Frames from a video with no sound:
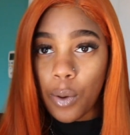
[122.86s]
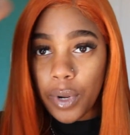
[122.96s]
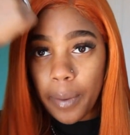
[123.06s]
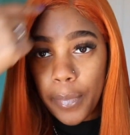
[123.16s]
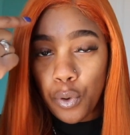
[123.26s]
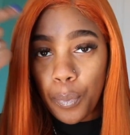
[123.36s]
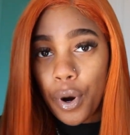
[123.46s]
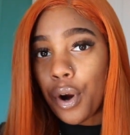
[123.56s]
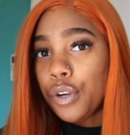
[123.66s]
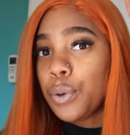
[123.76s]
I want a middle
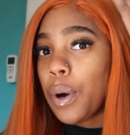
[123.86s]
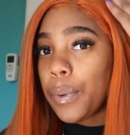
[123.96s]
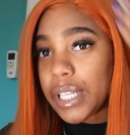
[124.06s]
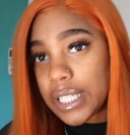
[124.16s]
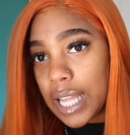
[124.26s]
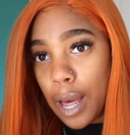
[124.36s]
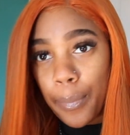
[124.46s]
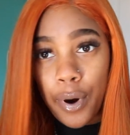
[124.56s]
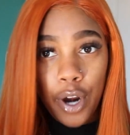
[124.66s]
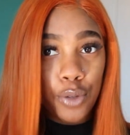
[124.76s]
part? Do I want a
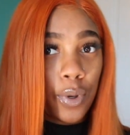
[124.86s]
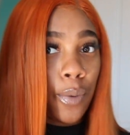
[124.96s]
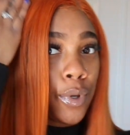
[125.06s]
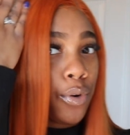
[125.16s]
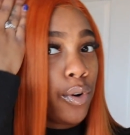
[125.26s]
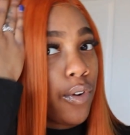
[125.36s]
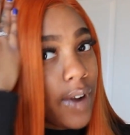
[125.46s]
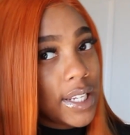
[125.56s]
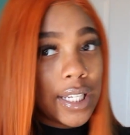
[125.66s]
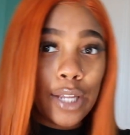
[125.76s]
side part? Do I want it on the
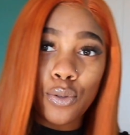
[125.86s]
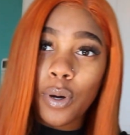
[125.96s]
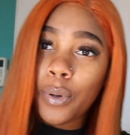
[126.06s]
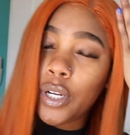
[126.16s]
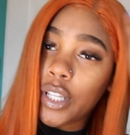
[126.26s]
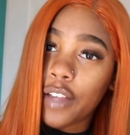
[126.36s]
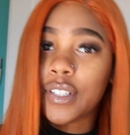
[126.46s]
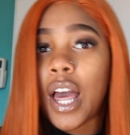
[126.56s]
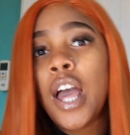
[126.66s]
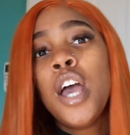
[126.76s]
right side? Do I want it on the
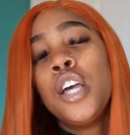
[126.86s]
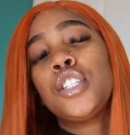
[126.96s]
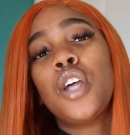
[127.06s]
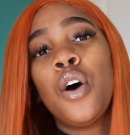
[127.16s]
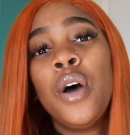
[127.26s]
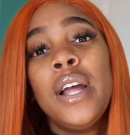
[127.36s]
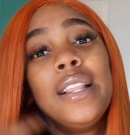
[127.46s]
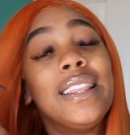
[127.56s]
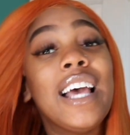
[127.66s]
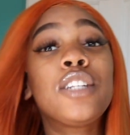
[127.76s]
left side? So
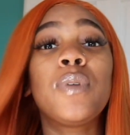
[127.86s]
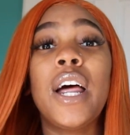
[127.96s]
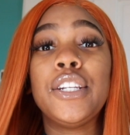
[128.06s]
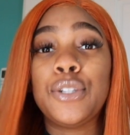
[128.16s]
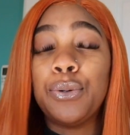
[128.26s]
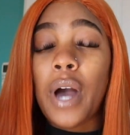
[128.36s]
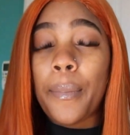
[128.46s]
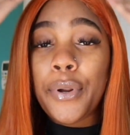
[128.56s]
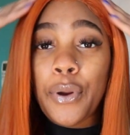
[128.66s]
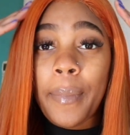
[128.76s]
that's what I do.
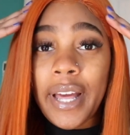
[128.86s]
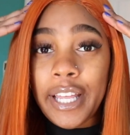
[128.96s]
I put it on my